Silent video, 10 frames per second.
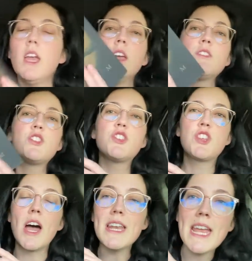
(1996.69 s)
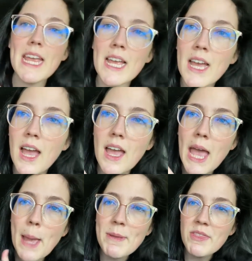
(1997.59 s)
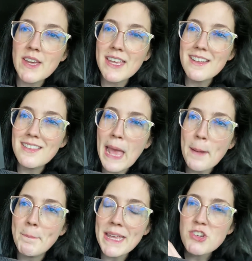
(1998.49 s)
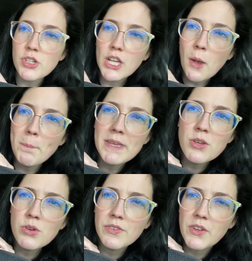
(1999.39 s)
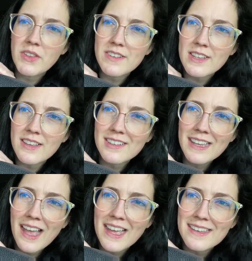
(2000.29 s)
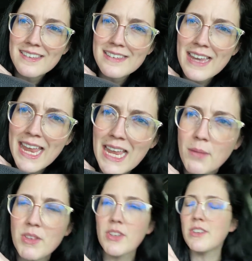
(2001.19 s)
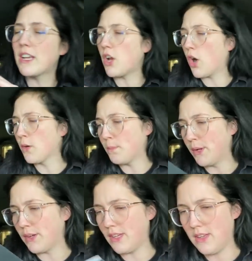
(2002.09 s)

Stunning. Abatha is that bitch. Look how beautiful this is. God damn, this looks like an art book.